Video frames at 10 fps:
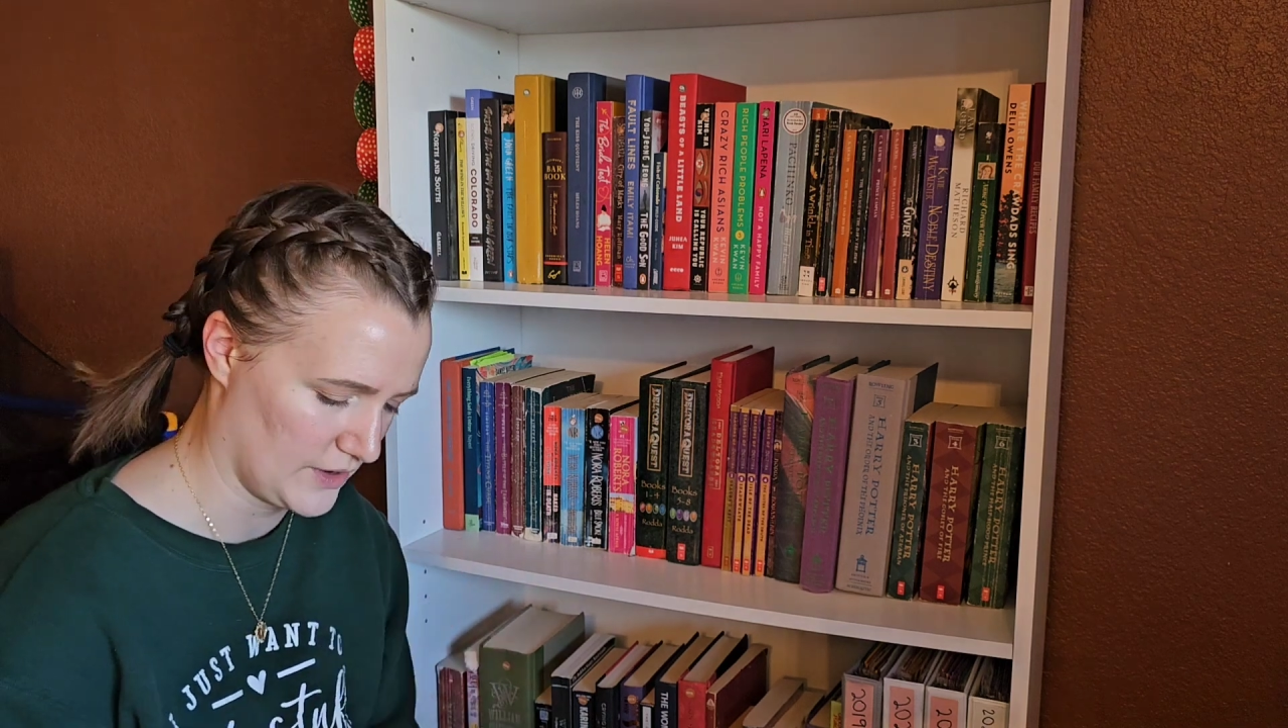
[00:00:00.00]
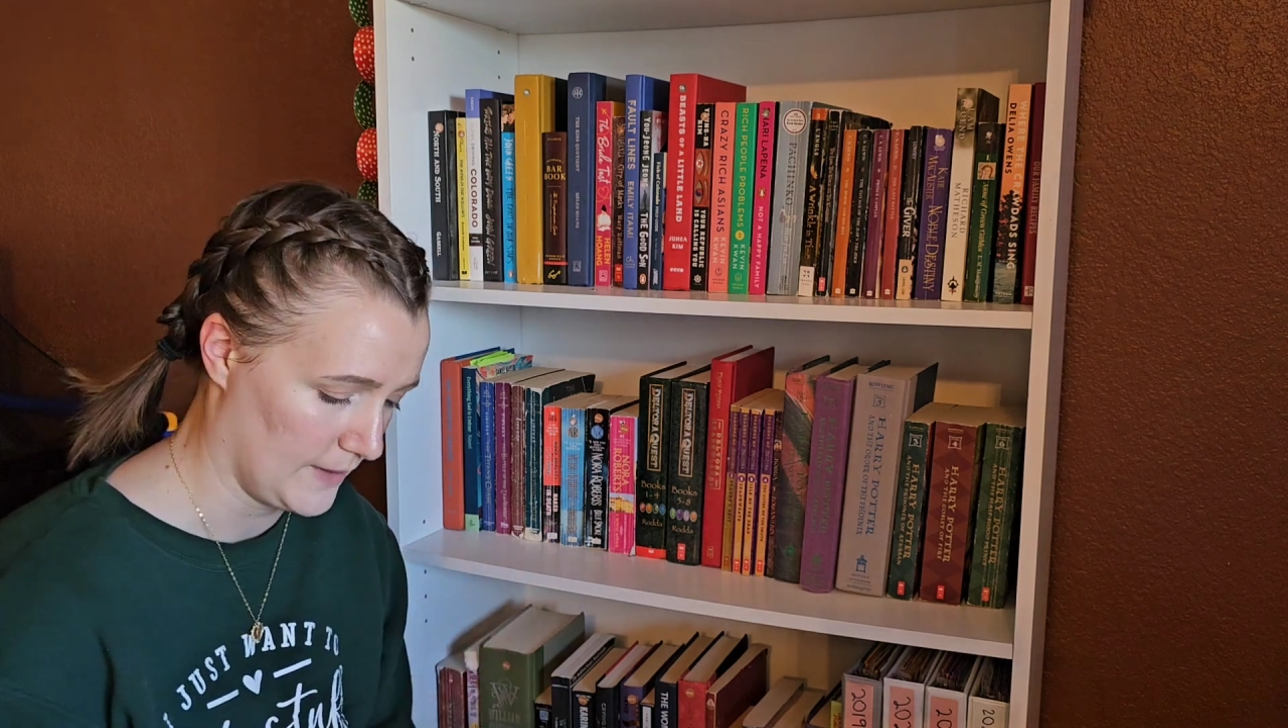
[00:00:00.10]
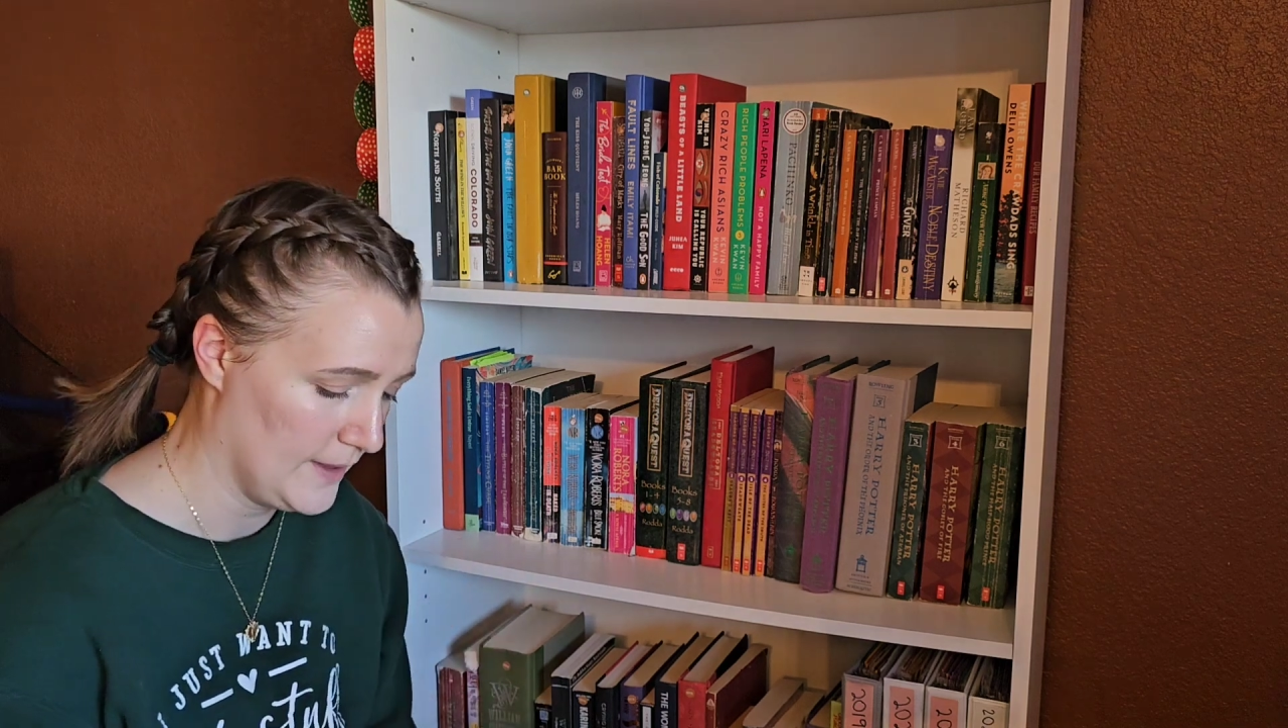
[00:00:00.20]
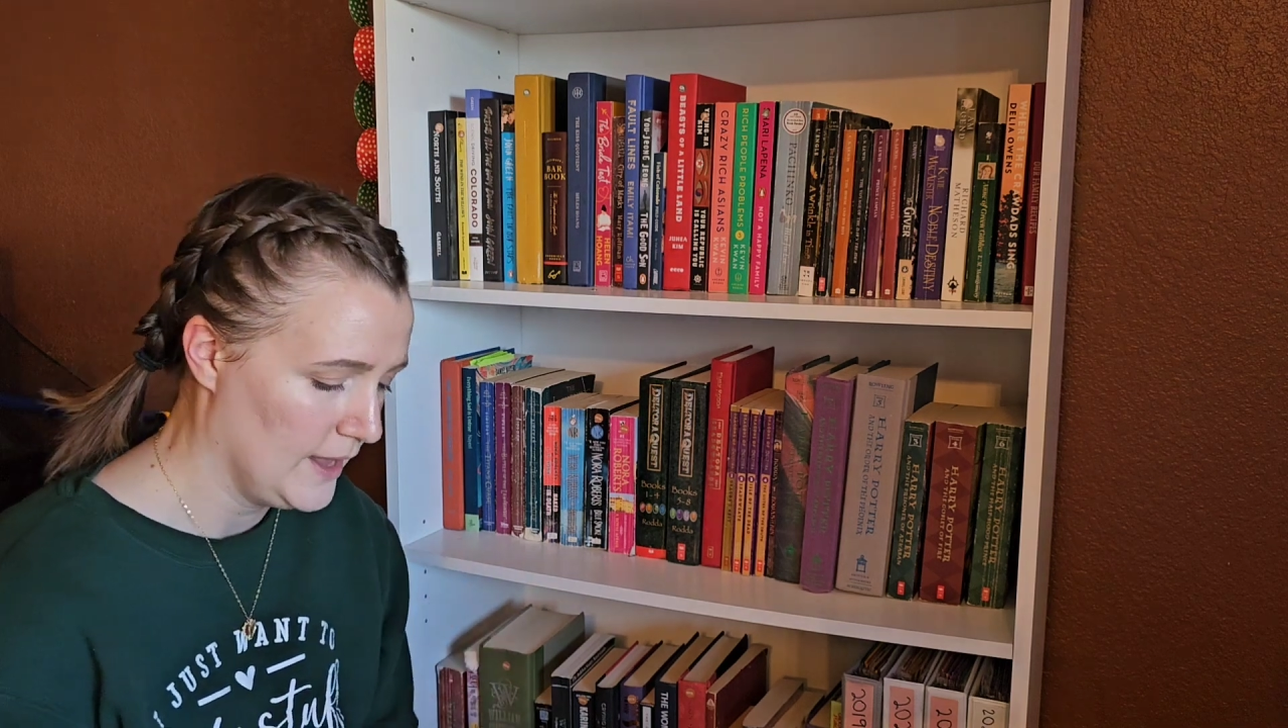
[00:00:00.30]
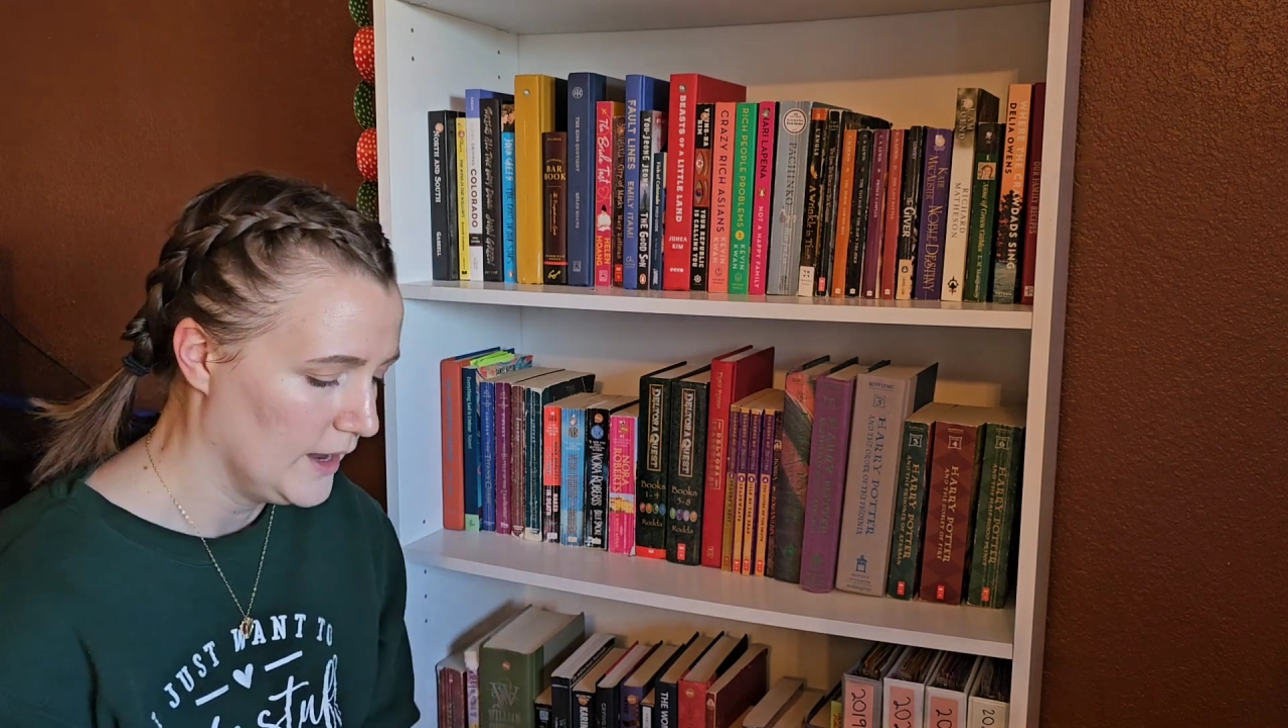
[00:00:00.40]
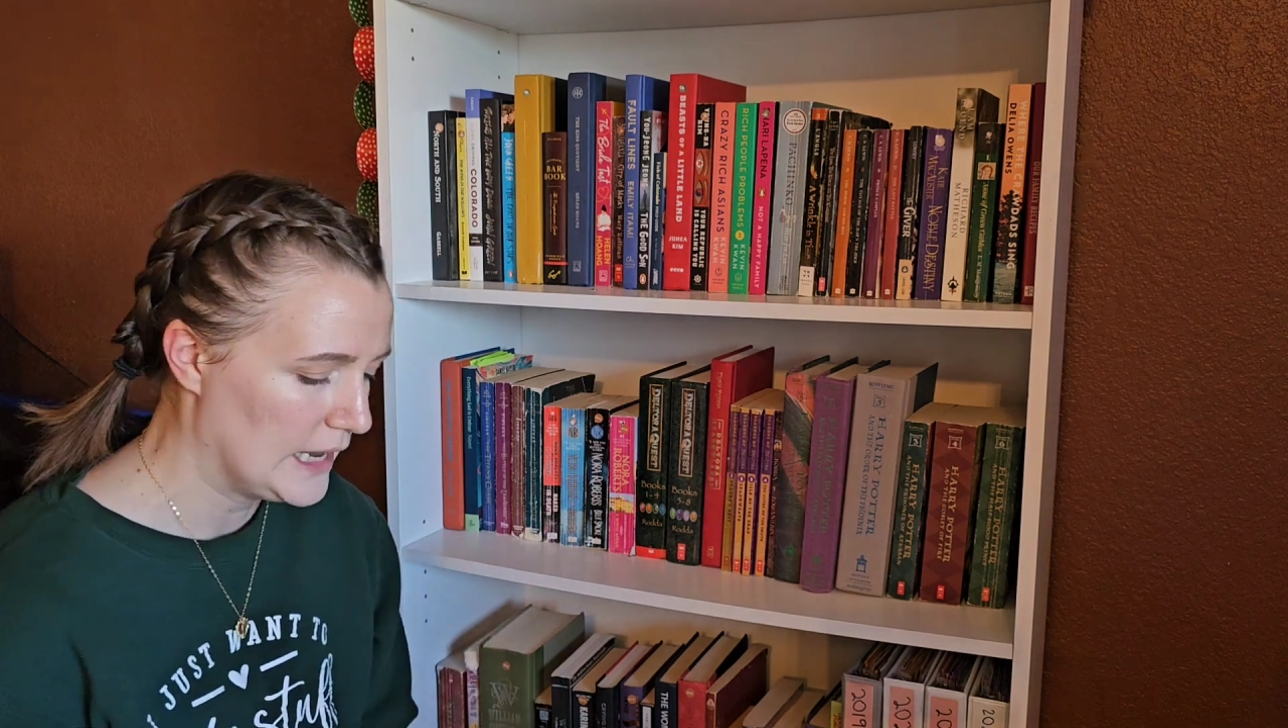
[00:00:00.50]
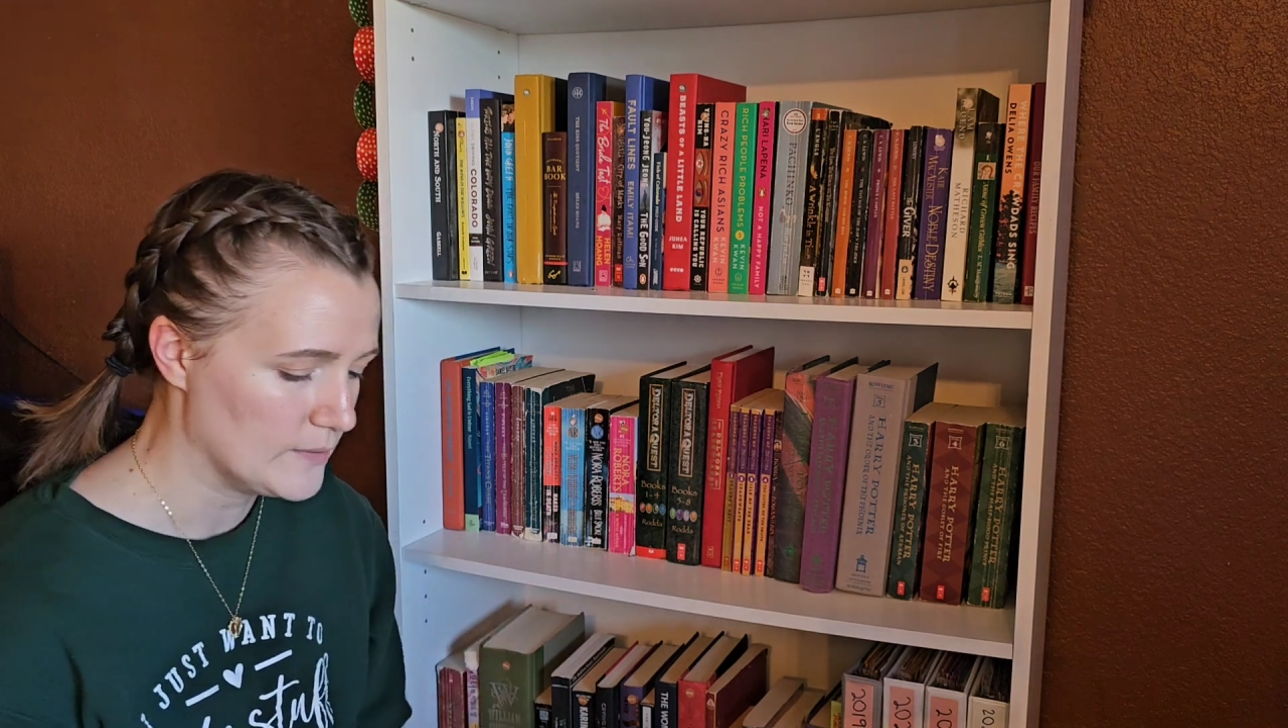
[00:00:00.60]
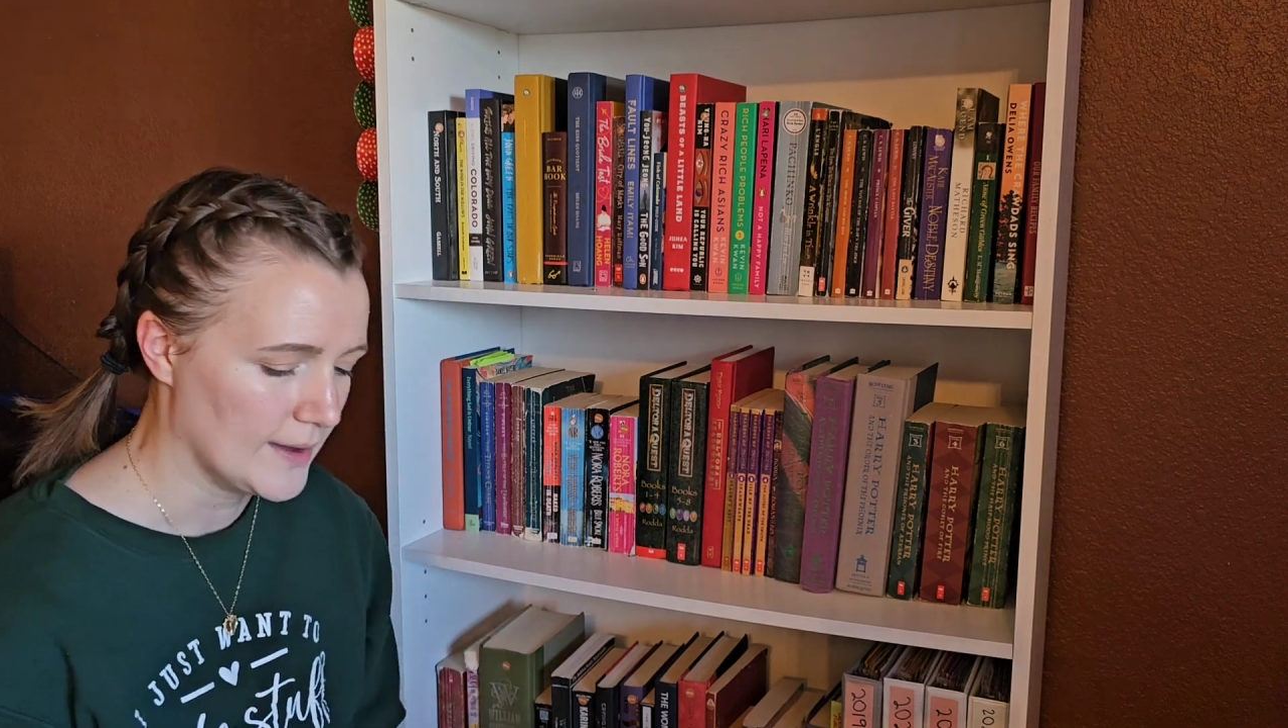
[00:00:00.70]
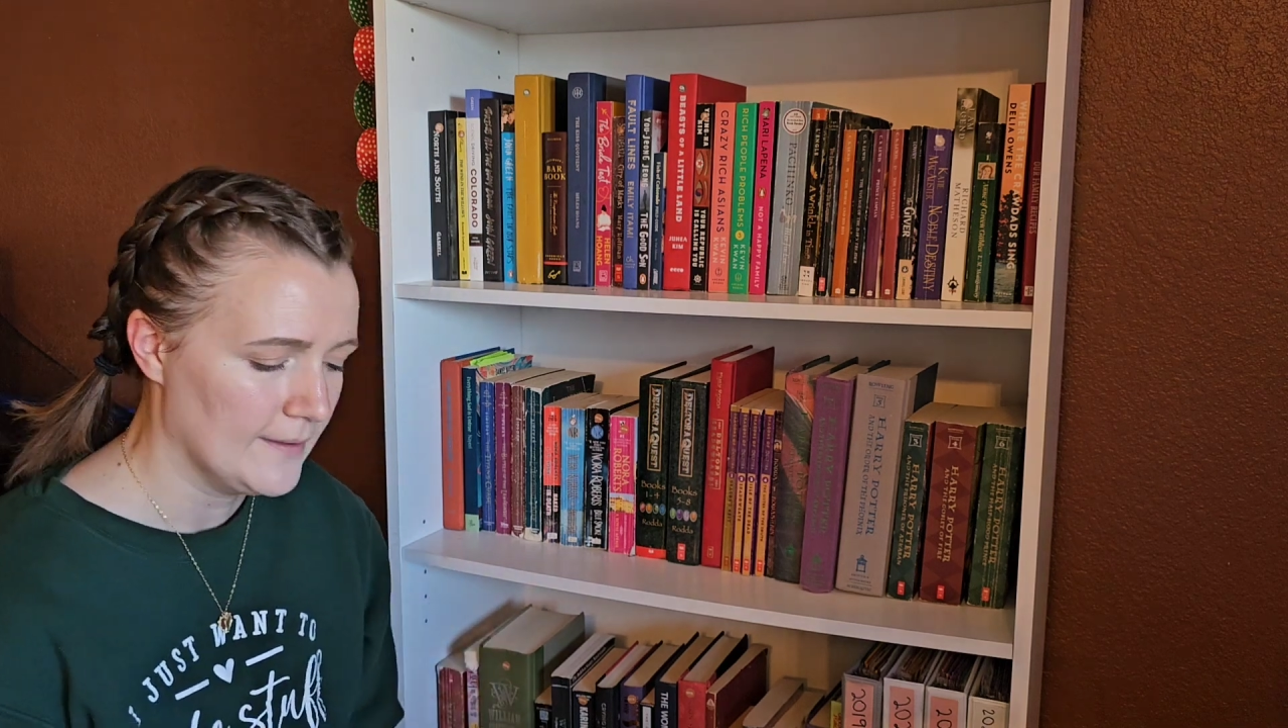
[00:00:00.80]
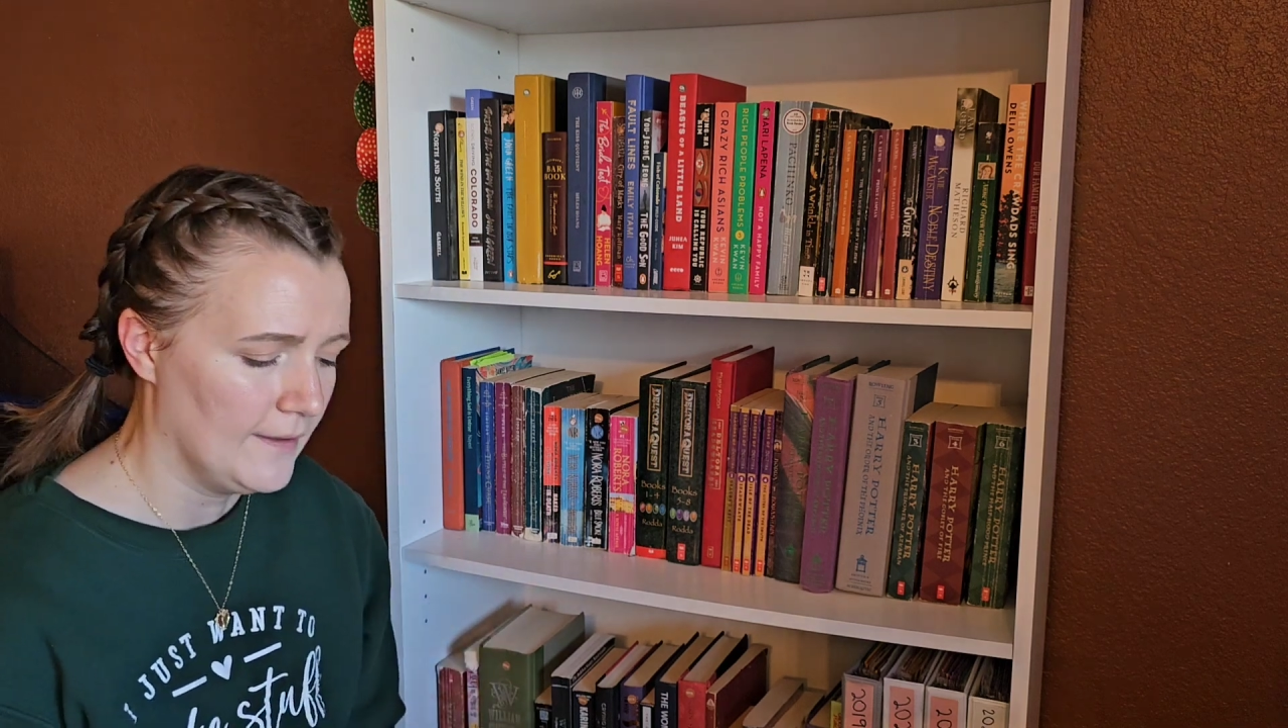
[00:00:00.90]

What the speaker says: okay? Anyway,